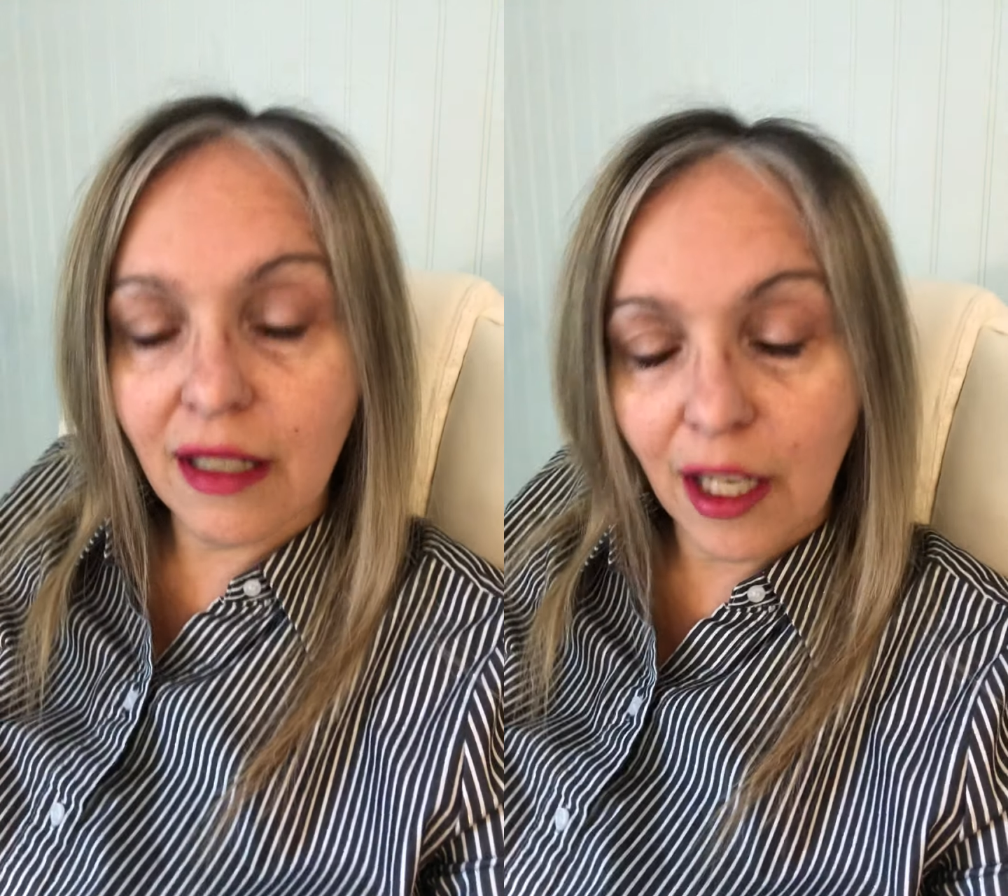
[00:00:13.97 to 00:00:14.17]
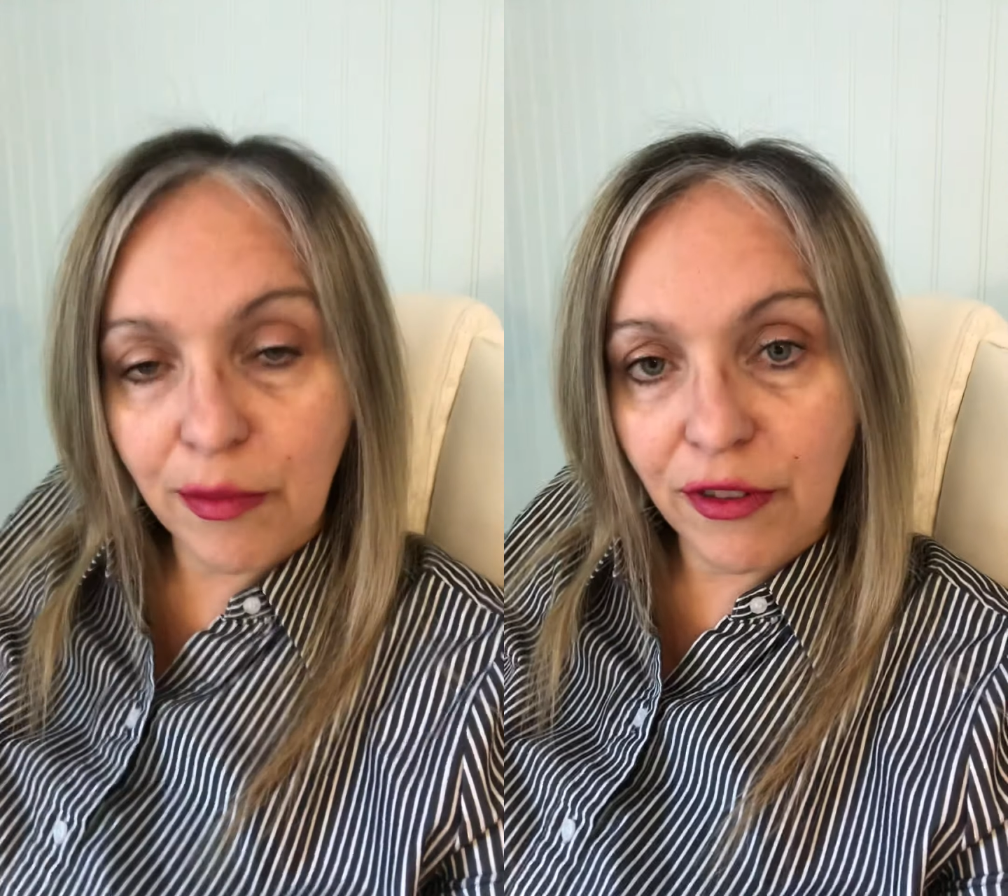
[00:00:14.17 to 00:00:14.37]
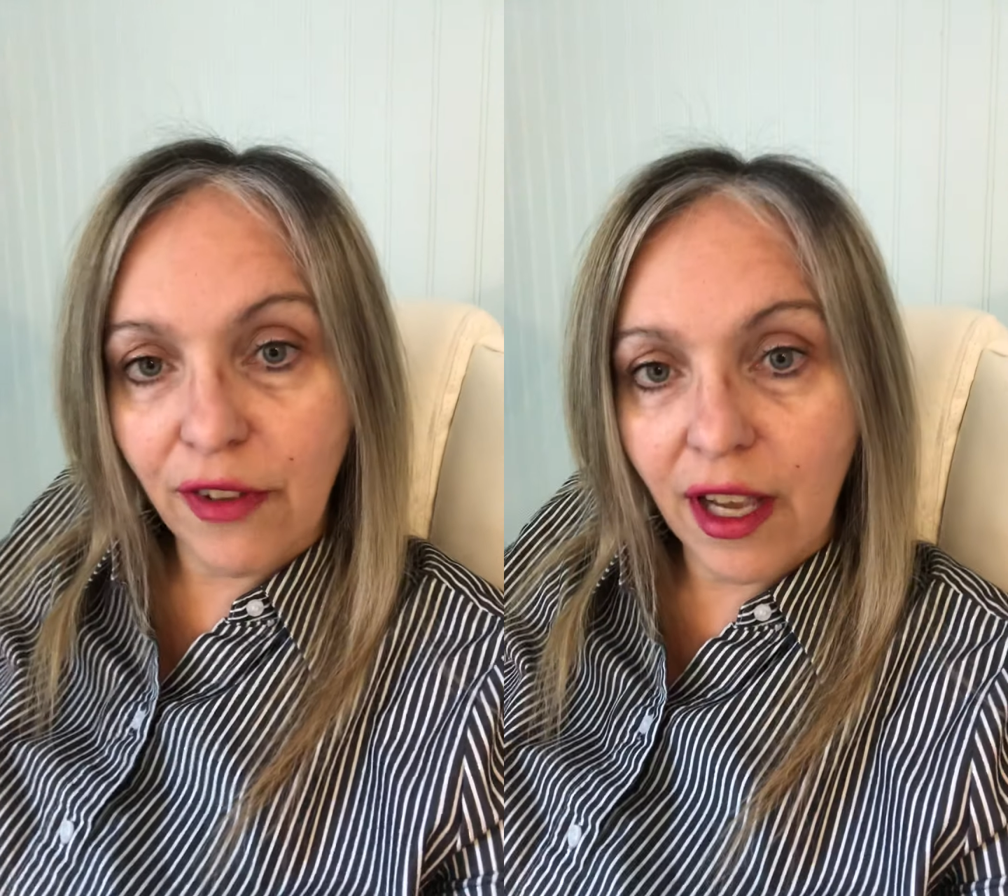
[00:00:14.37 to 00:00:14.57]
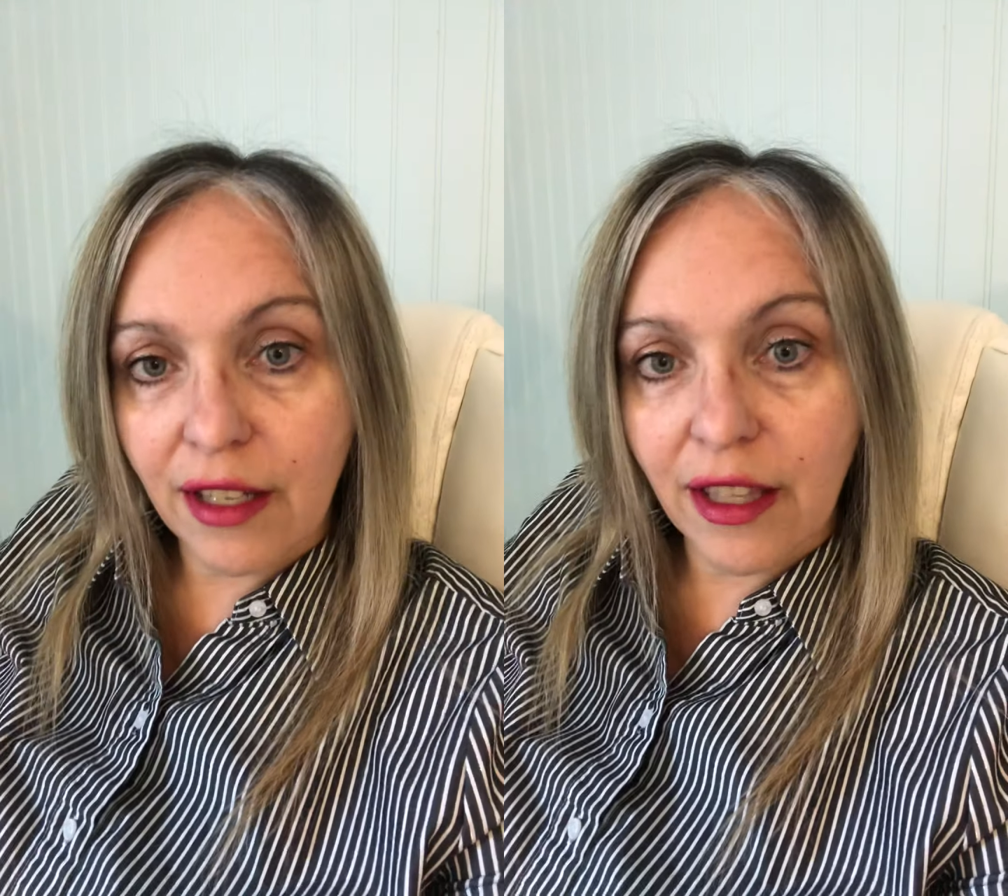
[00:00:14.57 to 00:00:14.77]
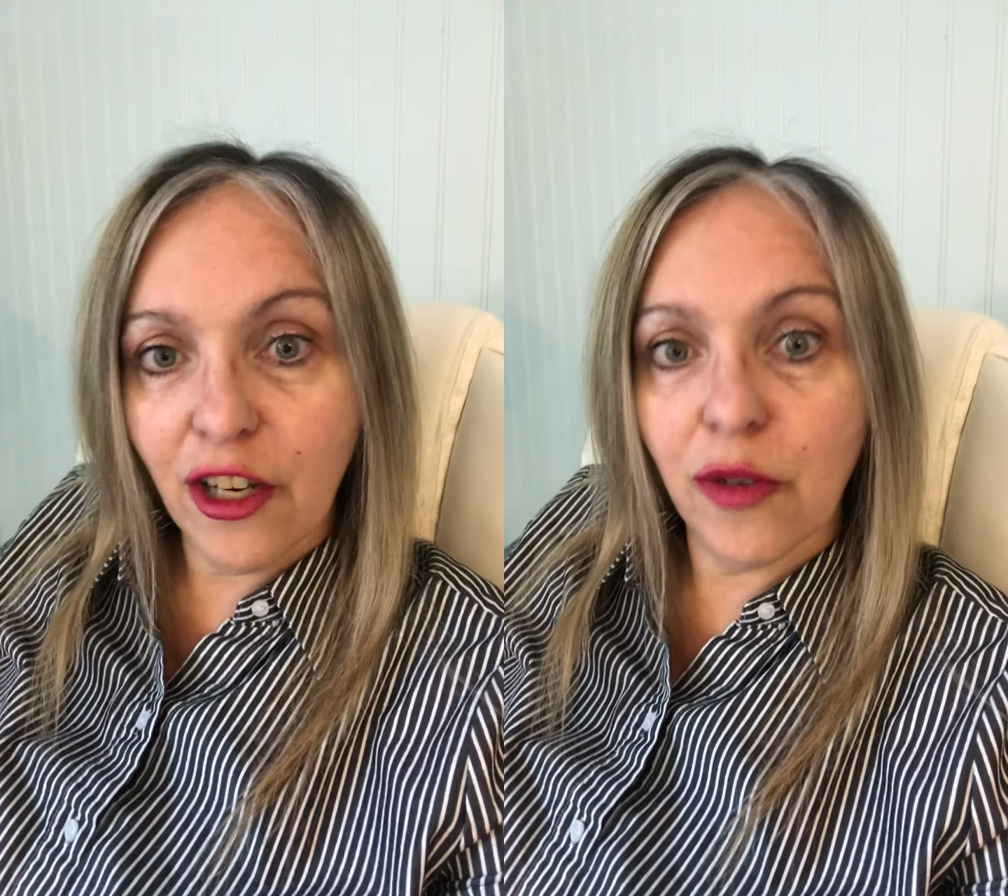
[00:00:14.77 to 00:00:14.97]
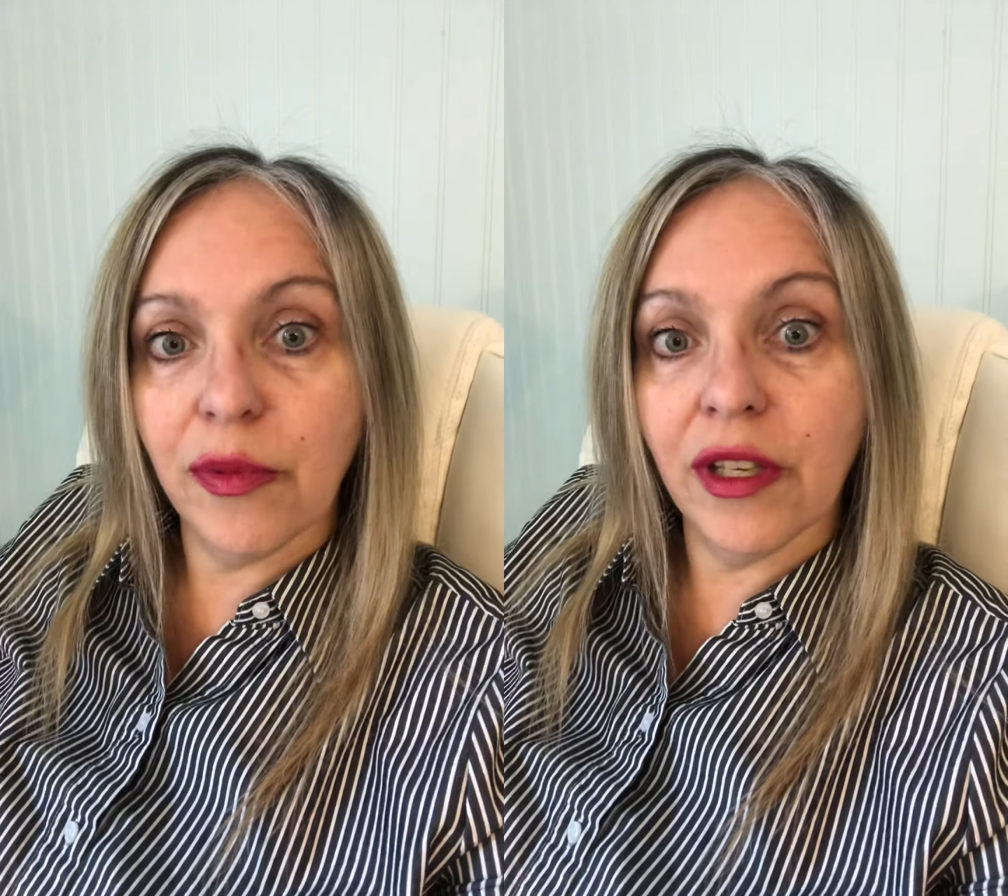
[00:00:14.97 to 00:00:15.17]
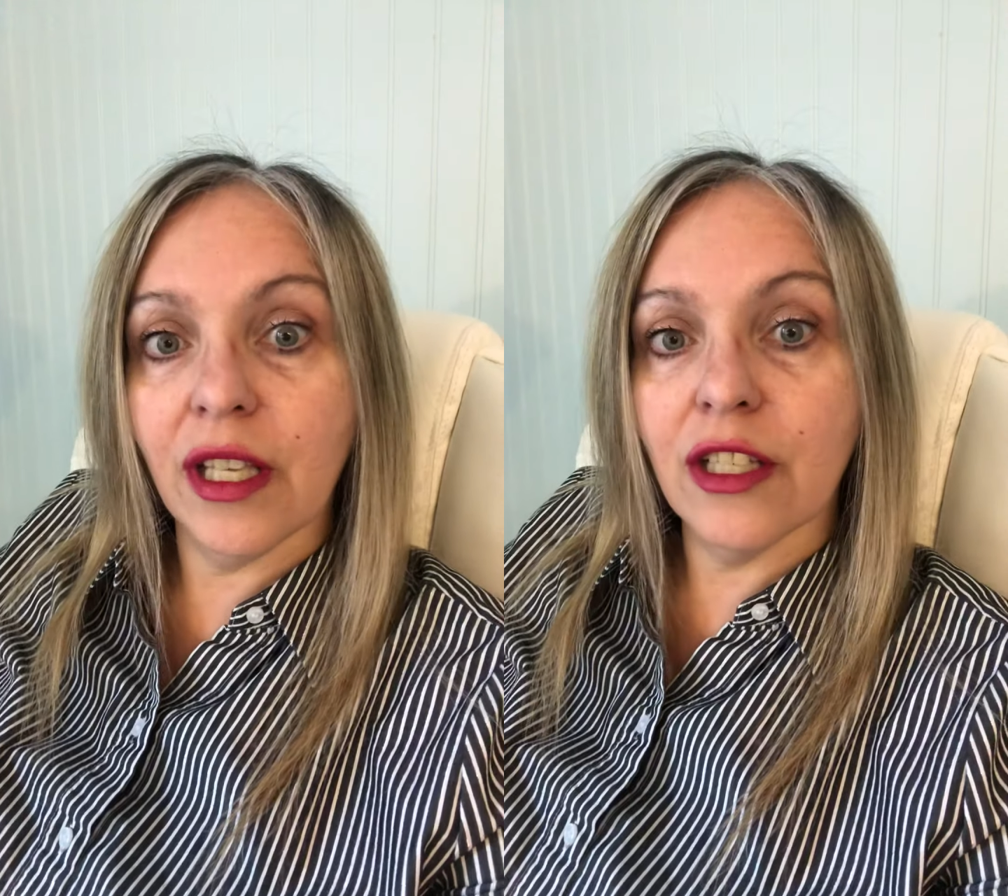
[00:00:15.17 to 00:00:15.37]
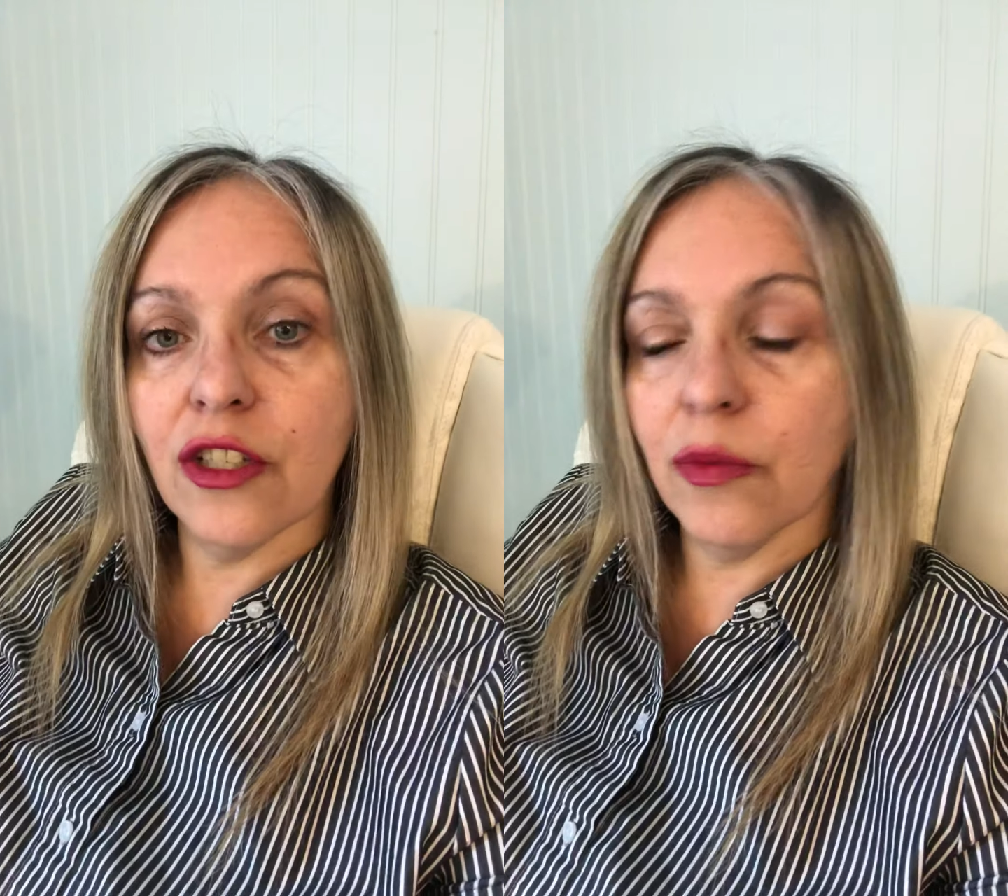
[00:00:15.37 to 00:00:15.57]
and I provide
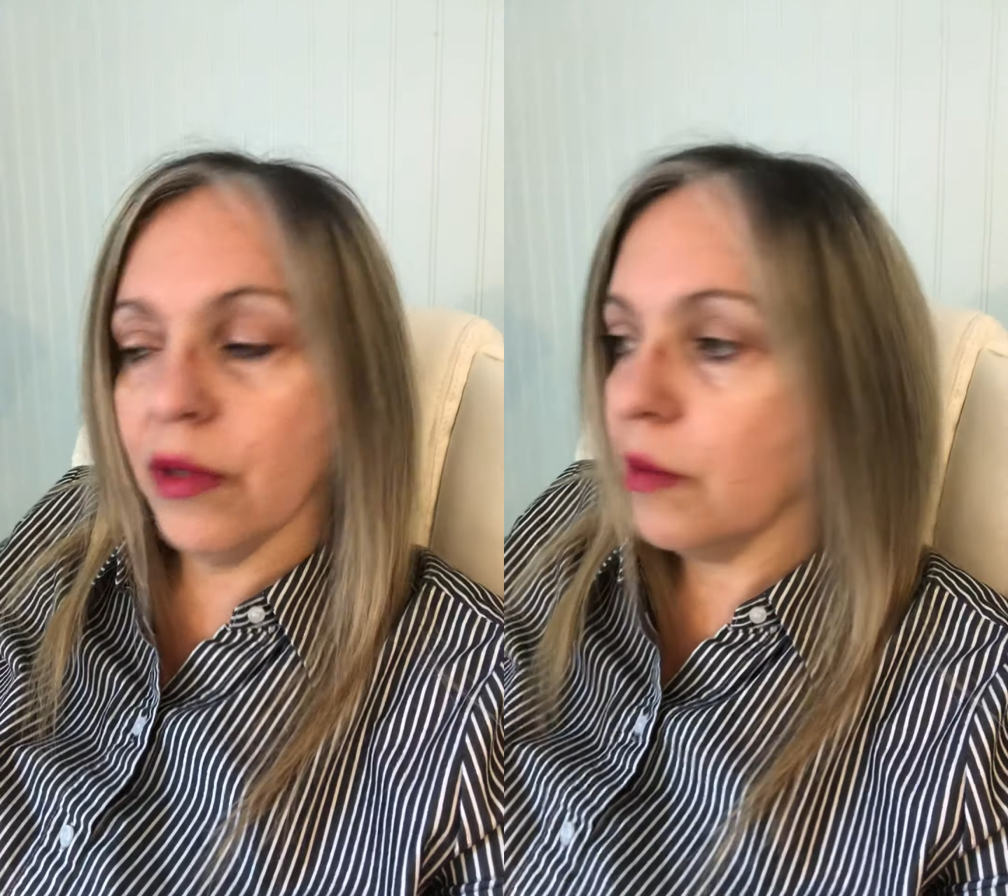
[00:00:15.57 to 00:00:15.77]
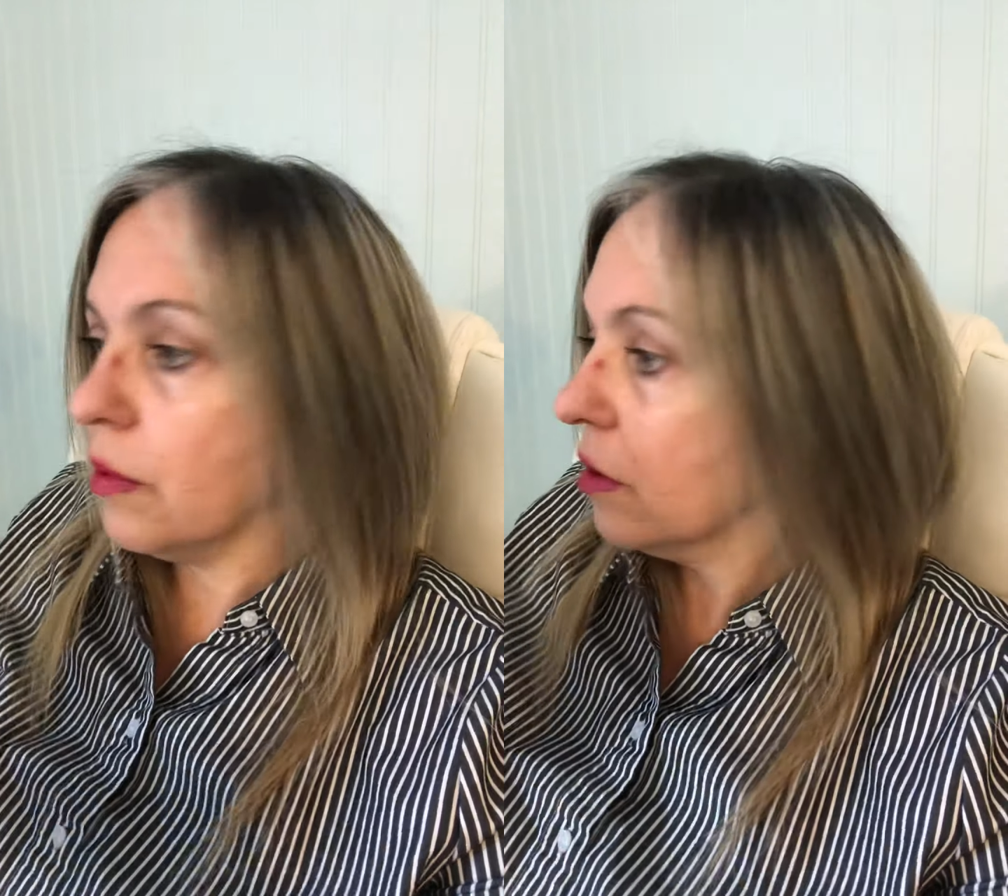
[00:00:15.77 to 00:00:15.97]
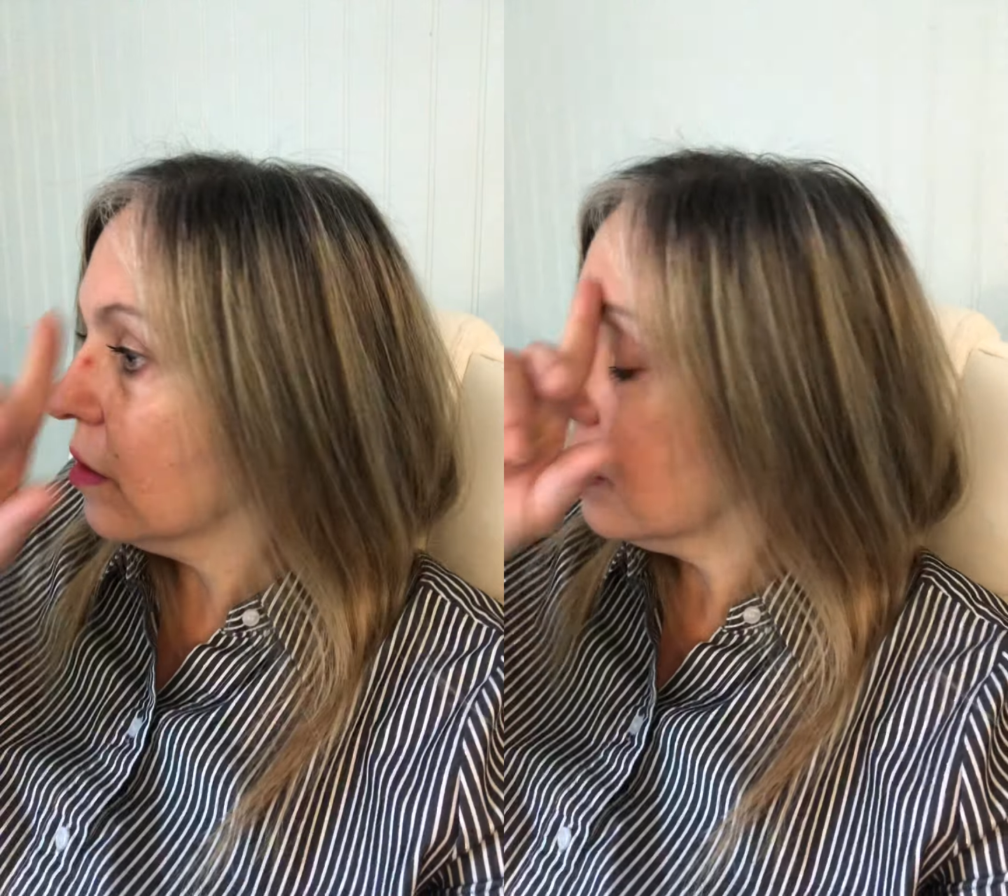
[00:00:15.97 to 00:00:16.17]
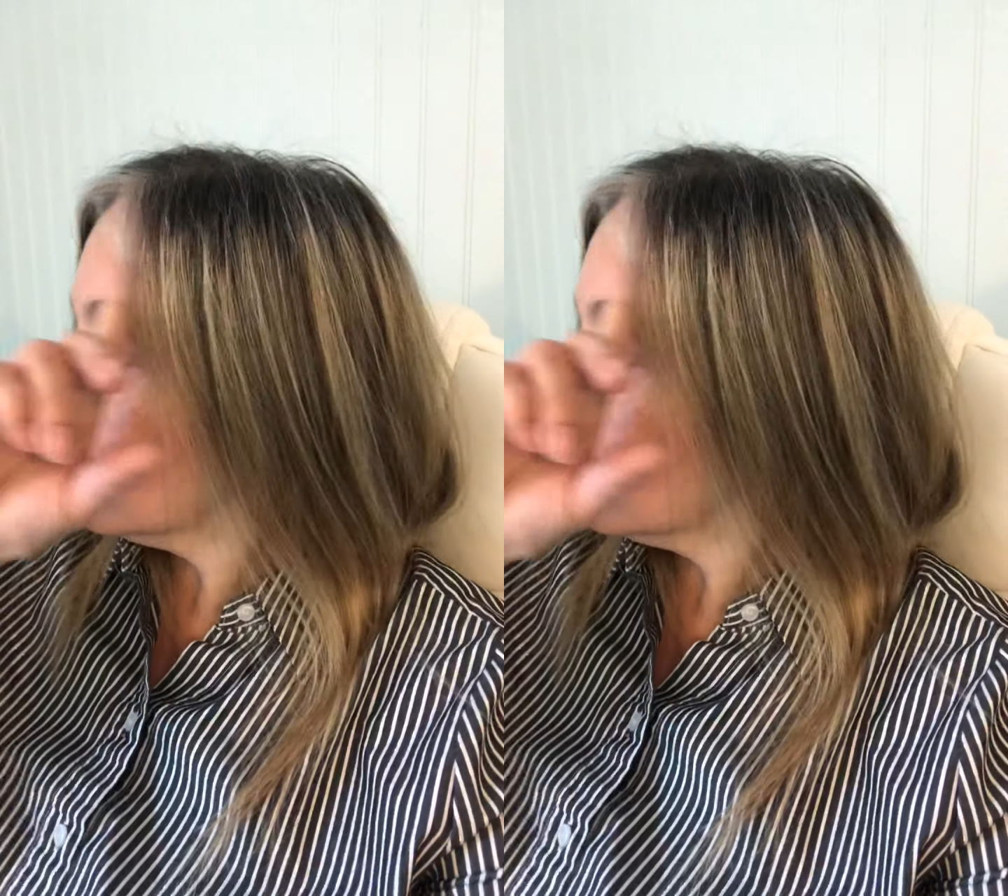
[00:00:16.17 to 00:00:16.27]
therapy to people